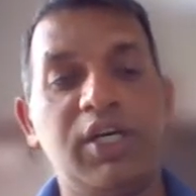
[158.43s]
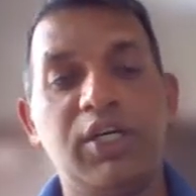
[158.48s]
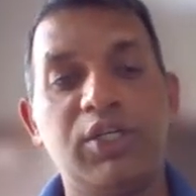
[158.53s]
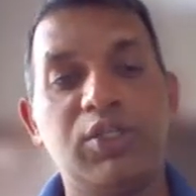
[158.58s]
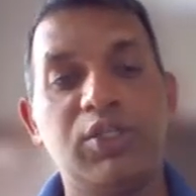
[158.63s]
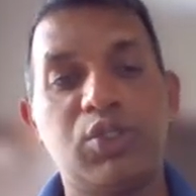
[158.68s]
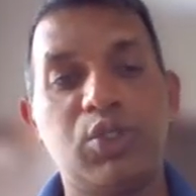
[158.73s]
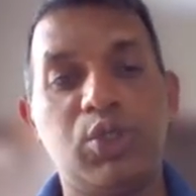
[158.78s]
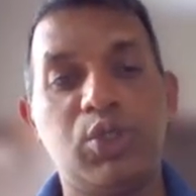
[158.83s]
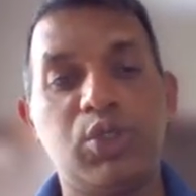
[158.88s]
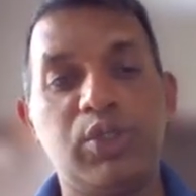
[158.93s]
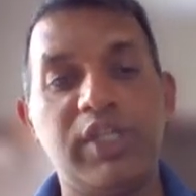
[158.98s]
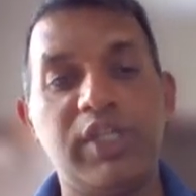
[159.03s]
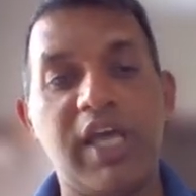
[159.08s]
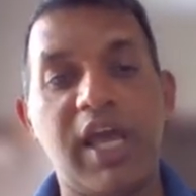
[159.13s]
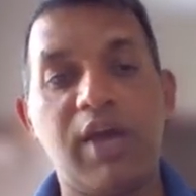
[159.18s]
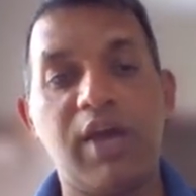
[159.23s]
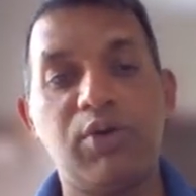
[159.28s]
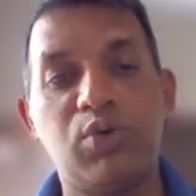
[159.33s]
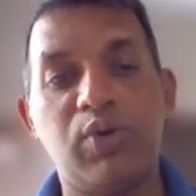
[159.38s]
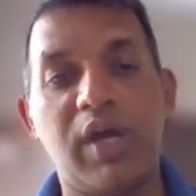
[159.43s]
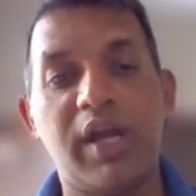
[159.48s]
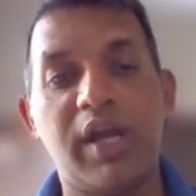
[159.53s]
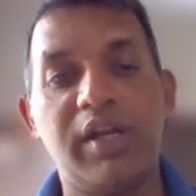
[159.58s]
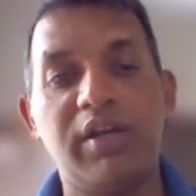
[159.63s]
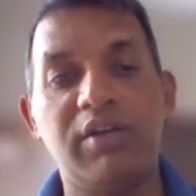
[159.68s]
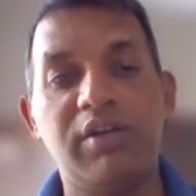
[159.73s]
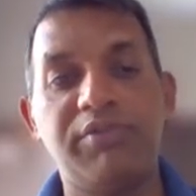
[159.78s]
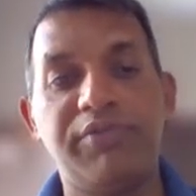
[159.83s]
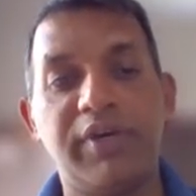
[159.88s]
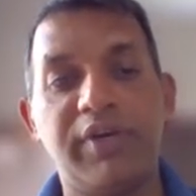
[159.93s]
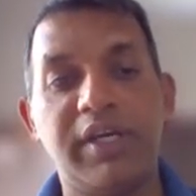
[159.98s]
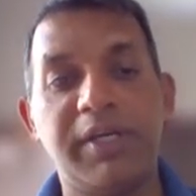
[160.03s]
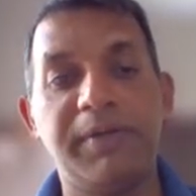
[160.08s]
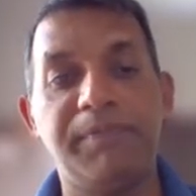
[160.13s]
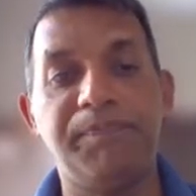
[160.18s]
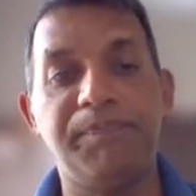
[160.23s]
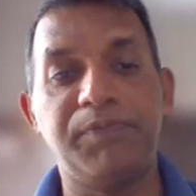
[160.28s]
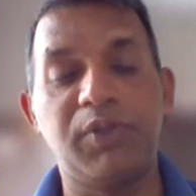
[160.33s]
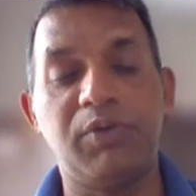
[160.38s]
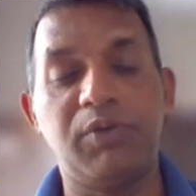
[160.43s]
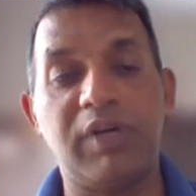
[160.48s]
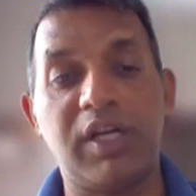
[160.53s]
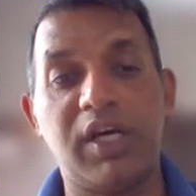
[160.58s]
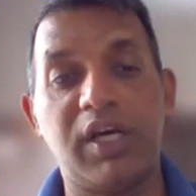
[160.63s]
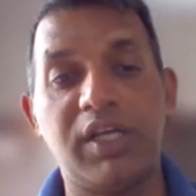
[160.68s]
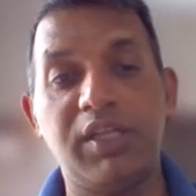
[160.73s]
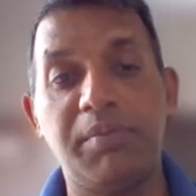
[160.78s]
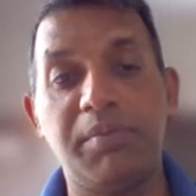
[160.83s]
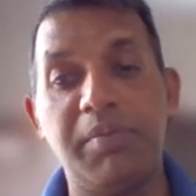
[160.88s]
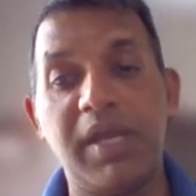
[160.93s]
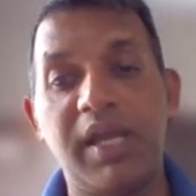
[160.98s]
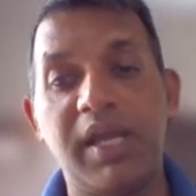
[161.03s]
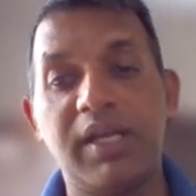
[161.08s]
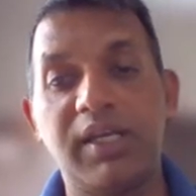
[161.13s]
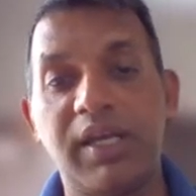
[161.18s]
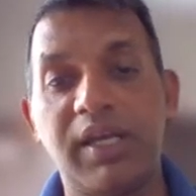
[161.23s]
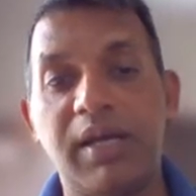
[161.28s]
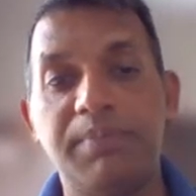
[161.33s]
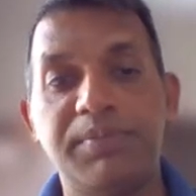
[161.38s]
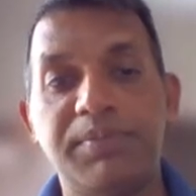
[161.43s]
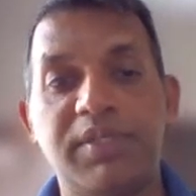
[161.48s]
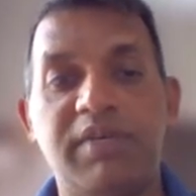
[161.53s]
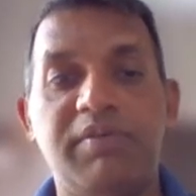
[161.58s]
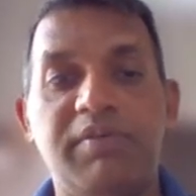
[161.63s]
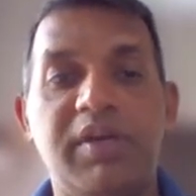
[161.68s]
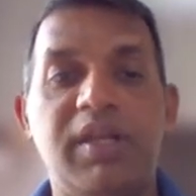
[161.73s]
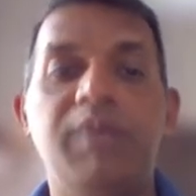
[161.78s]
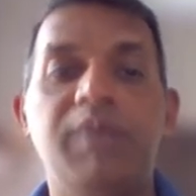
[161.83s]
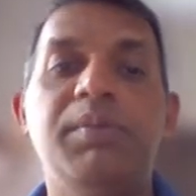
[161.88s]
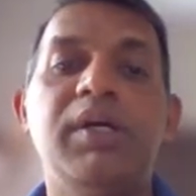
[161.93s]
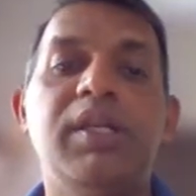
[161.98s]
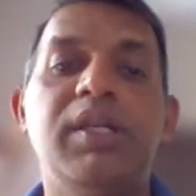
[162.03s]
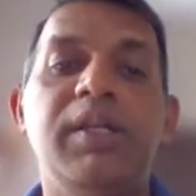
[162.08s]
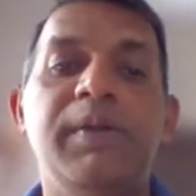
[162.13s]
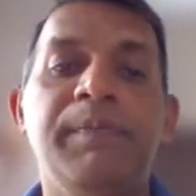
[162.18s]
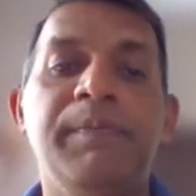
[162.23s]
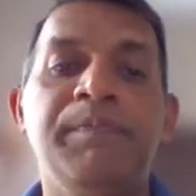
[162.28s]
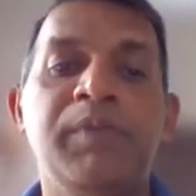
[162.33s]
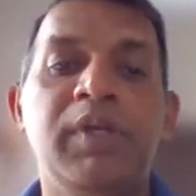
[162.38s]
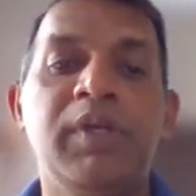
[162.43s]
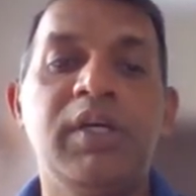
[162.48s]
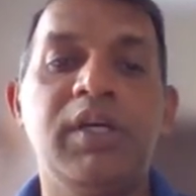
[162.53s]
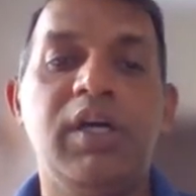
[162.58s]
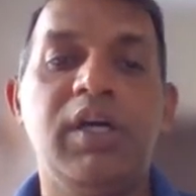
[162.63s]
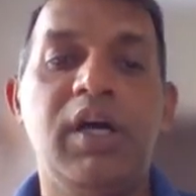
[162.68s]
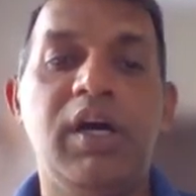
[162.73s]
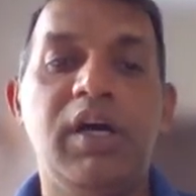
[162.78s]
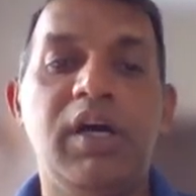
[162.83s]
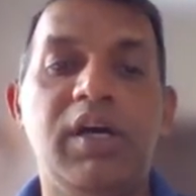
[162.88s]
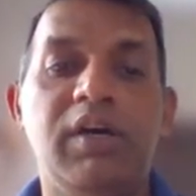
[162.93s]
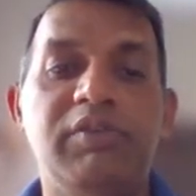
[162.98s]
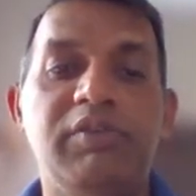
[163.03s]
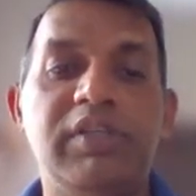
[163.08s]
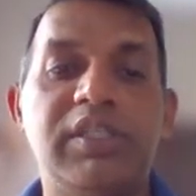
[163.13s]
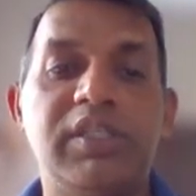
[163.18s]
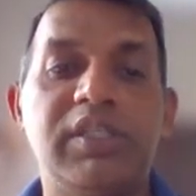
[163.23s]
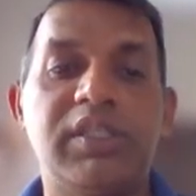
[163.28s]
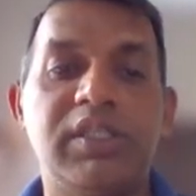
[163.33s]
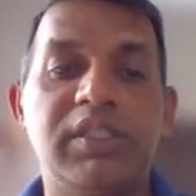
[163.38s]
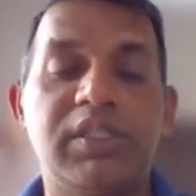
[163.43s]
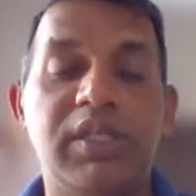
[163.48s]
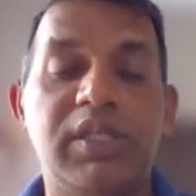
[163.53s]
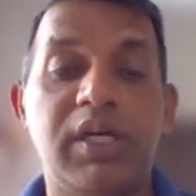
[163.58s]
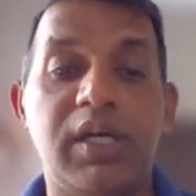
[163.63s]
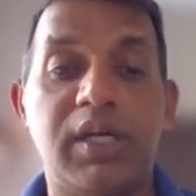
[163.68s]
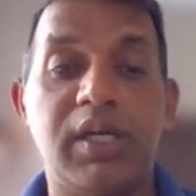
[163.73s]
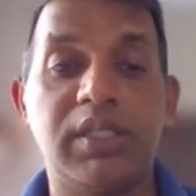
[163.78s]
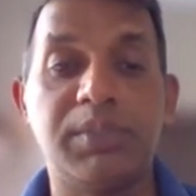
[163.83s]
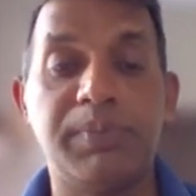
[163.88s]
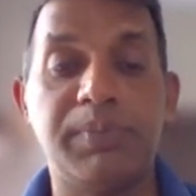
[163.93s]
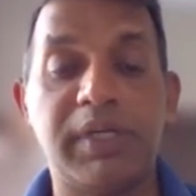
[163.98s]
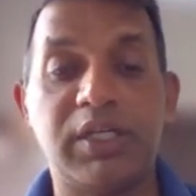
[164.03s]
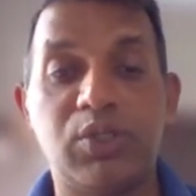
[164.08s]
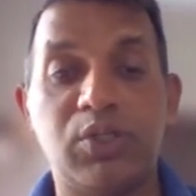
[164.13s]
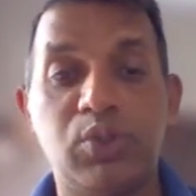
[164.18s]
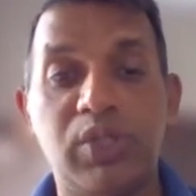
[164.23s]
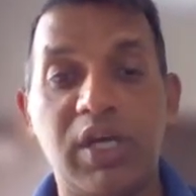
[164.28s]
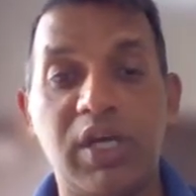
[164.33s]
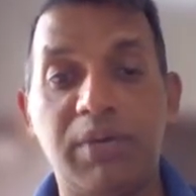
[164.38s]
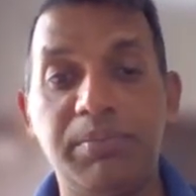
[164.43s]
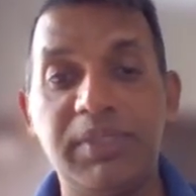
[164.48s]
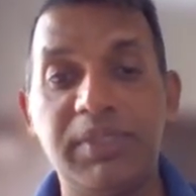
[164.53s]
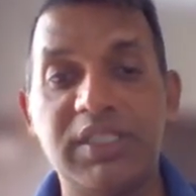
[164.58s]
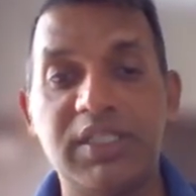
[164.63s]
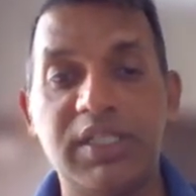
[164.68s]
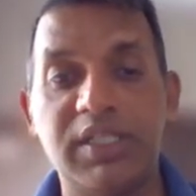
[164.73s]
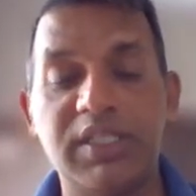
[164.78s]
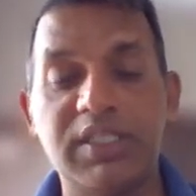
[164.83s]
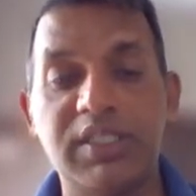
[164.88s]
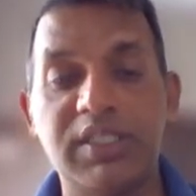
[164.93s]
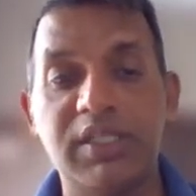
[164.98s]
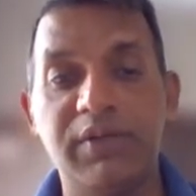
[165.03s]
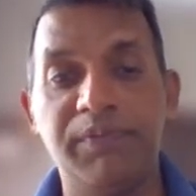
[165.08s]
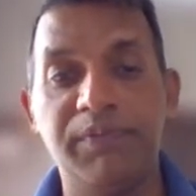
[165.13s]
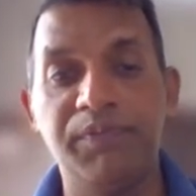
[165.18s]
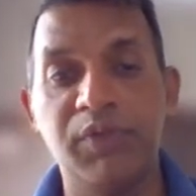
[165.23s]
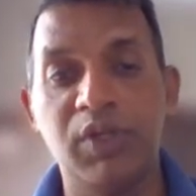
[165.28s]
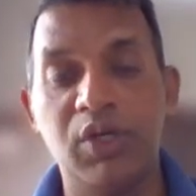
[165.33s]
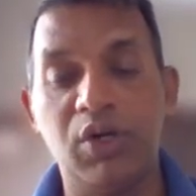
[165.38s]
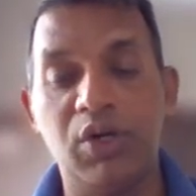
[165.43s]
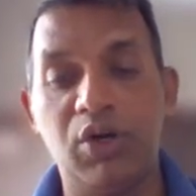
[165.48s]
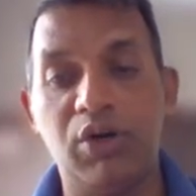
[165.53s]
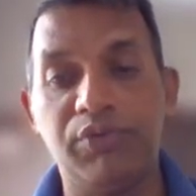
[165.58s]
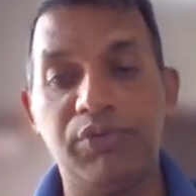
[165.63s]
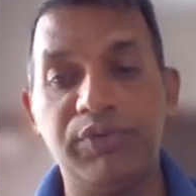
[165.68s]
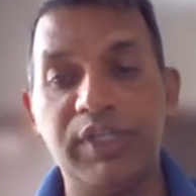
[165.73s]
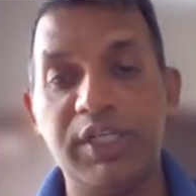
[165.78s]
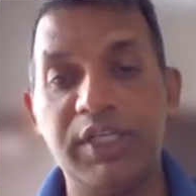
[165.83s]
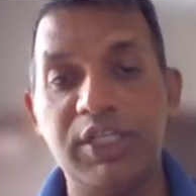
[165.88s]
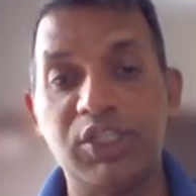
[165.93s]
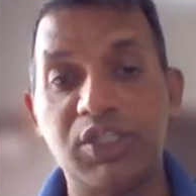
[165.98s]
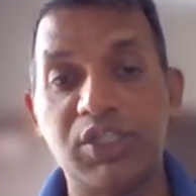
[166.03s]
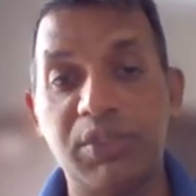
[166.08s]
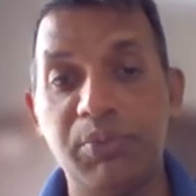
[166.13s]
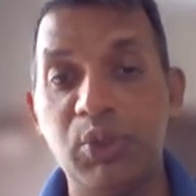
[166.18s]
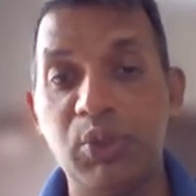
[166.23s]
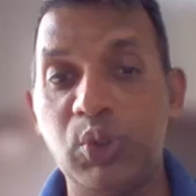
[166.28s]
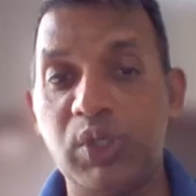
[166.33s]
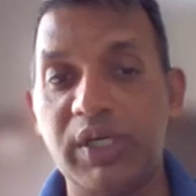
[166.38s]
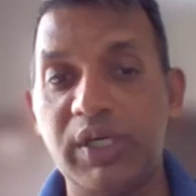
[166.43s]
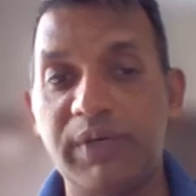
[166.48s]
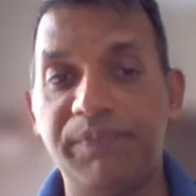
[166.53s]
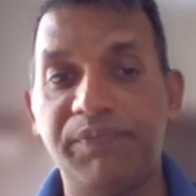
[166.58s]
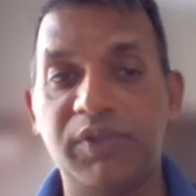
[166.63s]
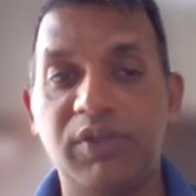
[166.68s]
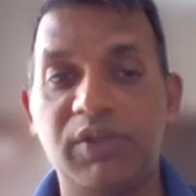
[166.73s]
So they have to identify what are the main gaps available with respect to their business of the distributor.